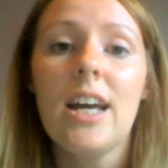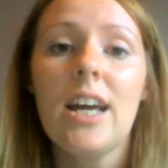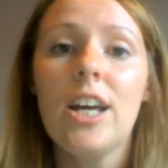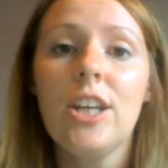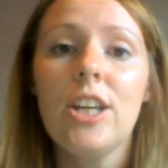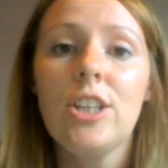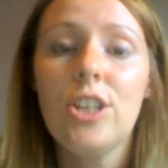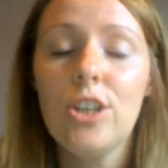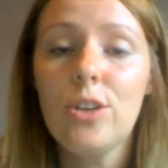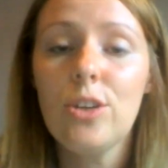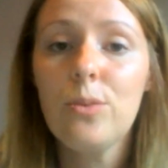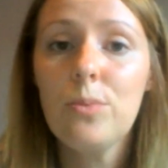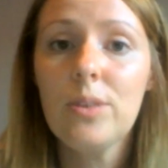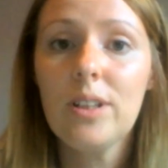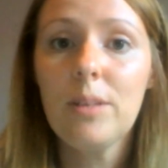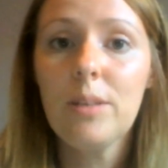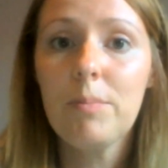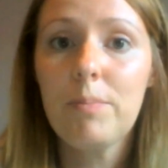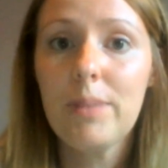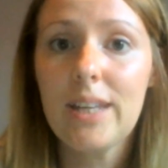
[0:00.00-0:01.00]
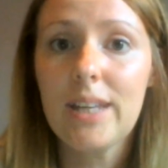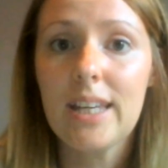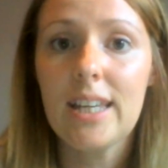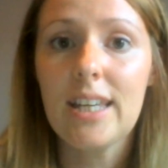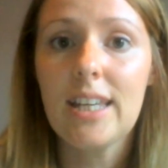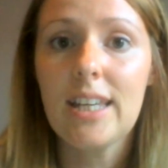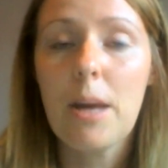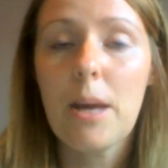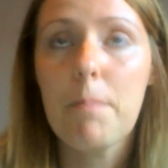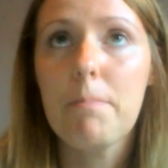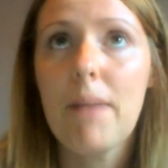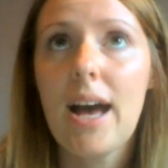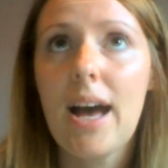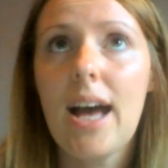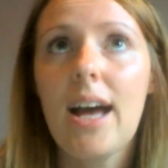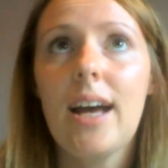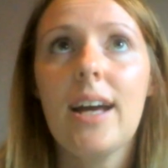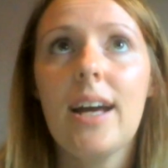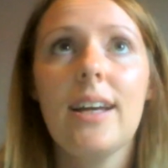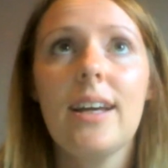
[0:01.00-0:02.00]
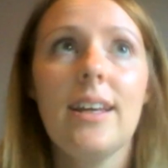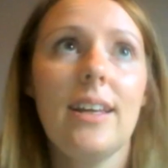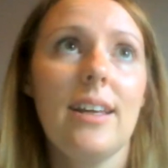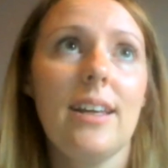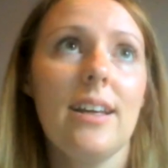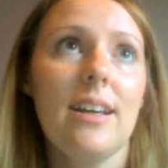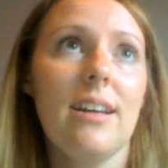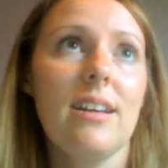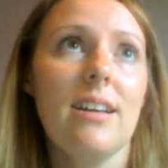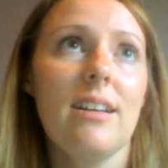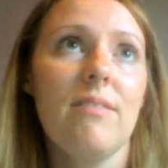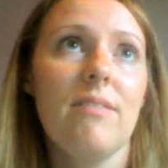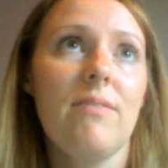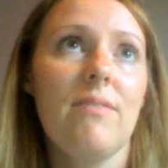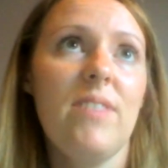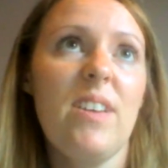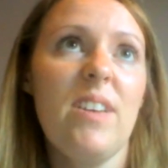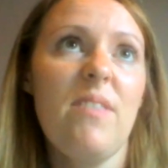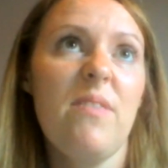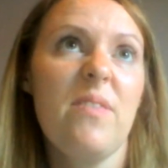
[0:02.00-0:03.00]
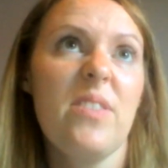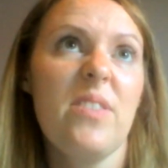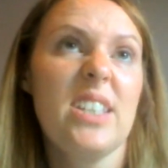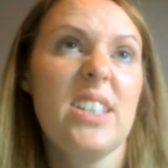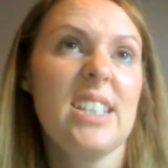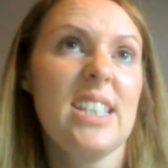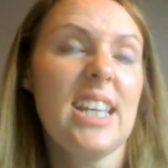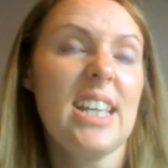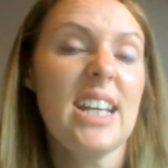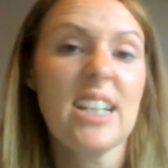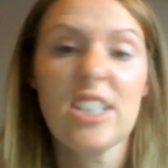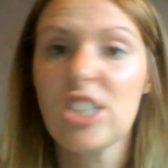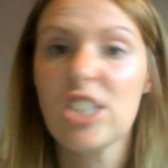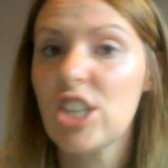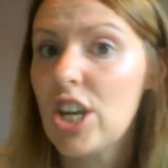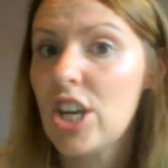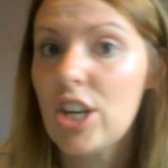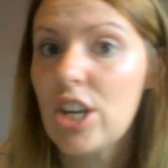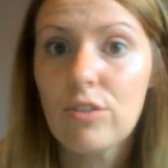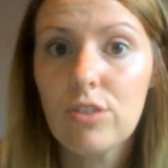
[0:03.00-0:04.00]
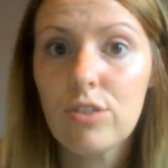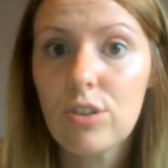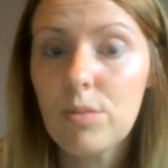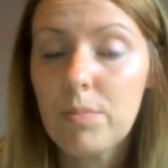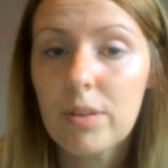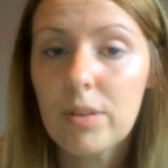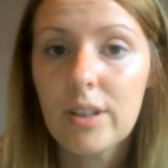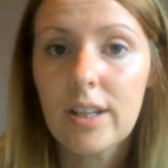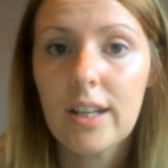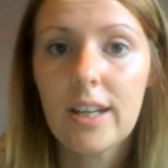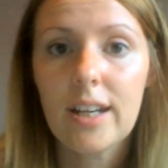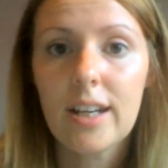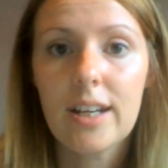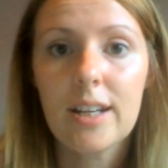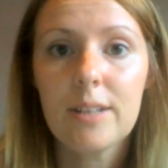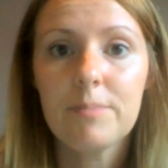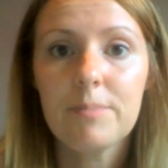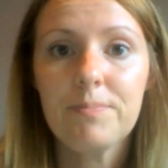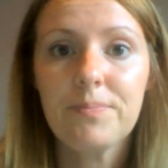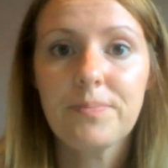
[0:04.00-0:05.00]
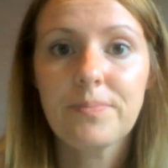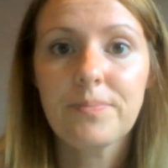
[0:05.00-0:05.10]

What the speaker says: You will be my fifth, sixth year group when